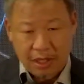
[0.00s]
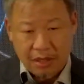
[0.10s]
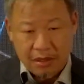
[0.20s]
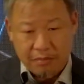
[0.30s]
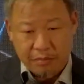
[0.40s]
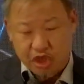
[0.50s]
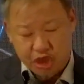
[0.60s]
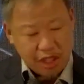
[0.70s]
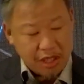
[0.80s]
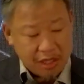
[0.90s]

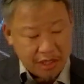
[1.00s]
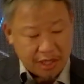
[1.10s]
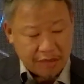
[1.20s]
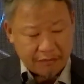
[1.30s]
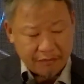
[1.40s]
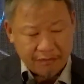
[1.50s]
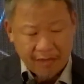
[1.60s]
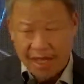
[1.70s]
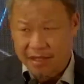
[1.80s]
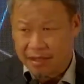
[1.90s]
machine learning.
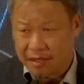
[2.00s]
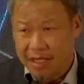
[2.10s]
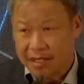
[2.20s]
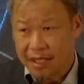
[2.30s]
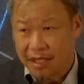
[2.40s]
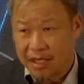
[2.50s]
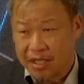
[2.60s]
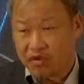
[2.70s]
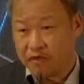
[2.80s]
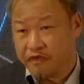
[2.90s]
And the data is
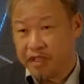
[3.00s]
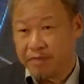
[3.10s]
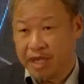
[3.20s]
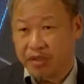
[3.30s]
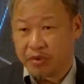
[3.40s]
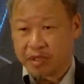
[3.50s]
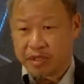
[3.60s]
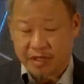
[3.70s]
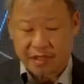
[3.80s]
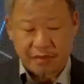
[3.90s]
to feed back into the
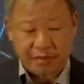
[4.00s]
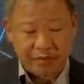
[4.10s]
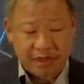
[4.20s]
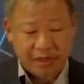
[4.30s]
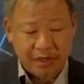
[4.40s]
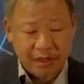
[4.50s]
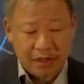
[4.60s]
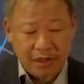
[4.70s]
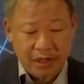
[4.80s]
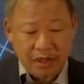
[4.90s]
systems.
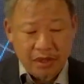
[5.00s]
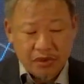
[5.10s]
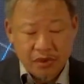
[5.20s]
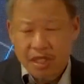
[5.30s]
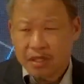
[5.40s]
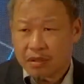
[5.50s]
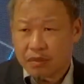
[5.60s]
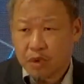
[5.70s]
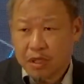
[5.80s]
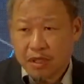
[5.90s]
So in the
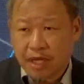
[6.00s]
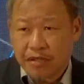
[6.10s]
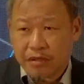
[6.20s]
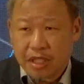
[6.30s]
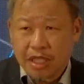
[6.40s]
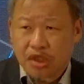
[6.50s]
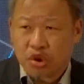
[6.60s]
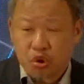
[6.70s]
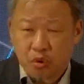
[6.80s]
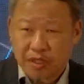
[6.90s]
world, actually, there are
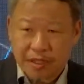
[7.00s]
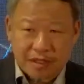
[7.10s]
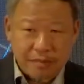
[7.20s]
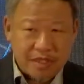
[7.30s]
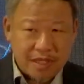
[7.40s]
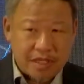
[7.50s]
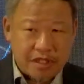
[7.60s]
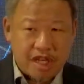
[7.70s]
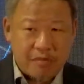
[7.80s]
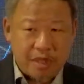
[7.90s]
two systems that's actually
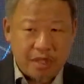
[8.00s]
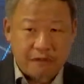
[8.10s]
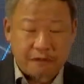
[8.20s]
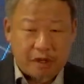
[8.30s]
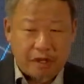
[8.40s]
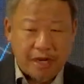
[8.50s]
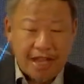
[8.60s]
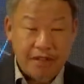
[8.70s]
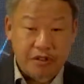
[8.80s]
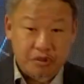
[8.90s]
happening for
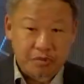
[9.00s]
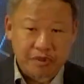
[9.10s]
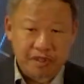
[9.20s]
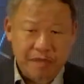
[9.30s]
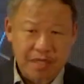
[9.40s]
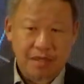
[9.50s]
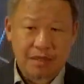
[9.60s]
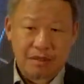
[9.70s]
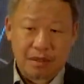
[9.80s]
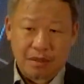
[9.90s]
anthromes, means
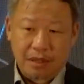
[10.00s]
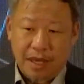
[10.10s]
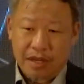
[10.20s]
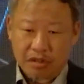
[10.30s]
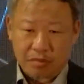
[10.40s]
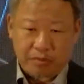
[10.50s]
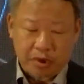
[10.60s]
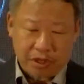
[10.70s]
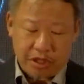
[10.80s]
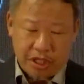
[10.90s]

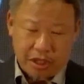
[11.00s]
anthropomorphic